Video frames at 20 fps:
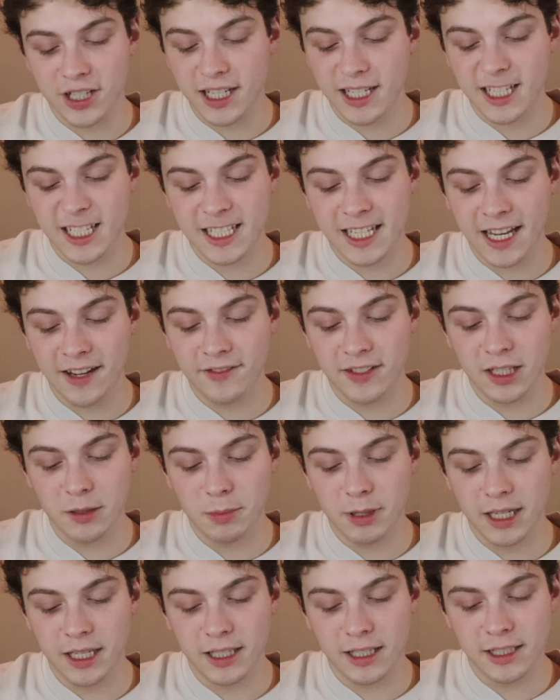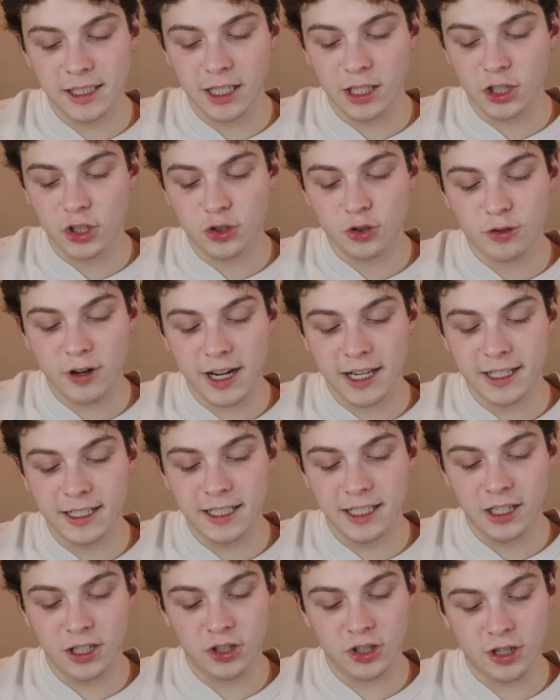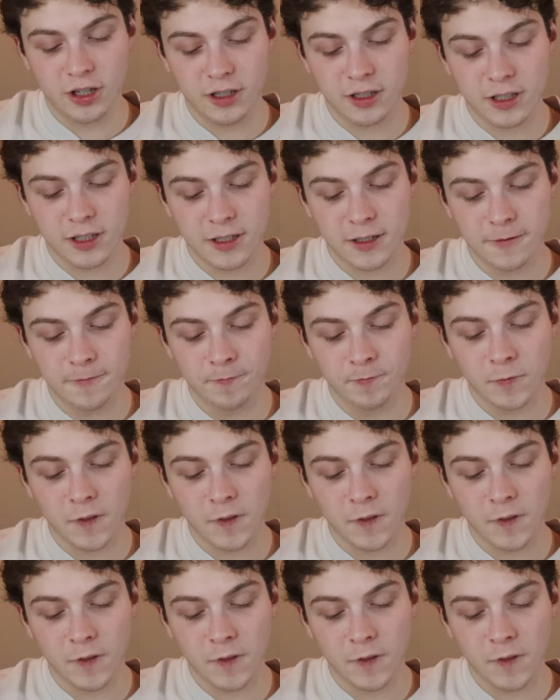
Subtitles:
and safety pins and shredded t-shirts.